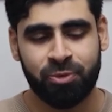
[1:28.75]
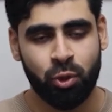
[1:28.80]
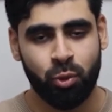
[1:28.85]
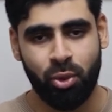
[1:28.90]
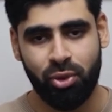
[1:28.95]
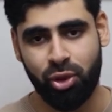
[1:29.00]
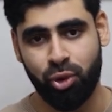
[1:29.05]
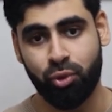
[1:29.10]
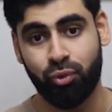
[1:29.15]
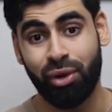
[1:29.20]

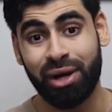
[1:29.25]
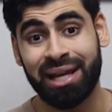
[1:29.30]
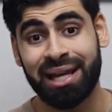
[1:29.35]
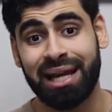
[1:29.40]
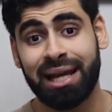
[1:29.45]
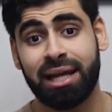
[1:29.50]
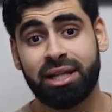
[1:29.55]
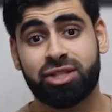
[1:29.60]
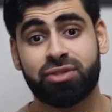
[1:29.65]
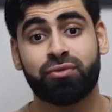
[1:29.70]
Whether you're
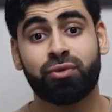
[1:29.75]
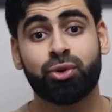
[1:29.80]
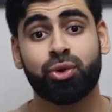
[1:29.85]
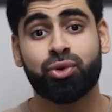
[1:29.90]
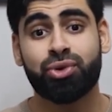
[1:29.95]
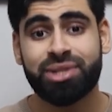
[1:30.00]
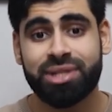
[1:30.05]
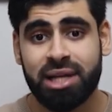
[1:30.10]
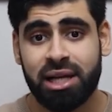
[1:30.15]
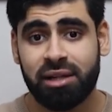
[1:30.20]
running ads for
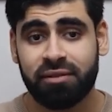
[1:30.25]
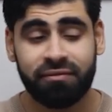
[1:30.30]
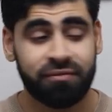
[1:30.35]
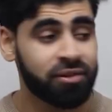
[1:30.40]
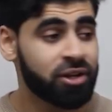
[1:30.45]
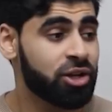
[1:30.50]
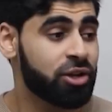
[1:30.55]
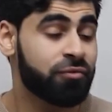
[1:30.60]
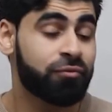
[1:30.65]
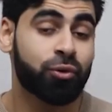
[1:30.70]
yourself,
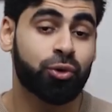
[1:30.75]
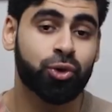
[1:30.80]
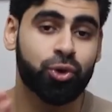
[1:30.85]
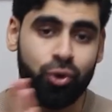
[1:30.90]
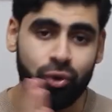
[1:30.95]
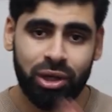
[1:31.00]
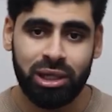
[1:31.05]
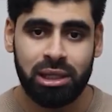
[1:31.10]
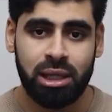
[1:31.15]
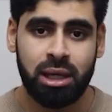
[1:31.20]
for
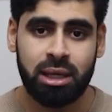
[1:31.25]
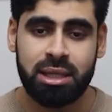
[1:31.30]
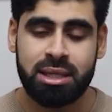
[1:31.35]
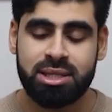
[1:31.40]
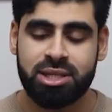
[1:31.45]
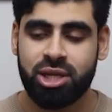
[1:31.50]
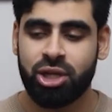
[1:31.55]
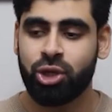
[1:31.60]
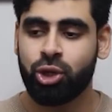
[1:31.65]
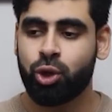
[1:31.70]
your
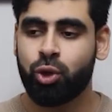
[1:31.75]
clients,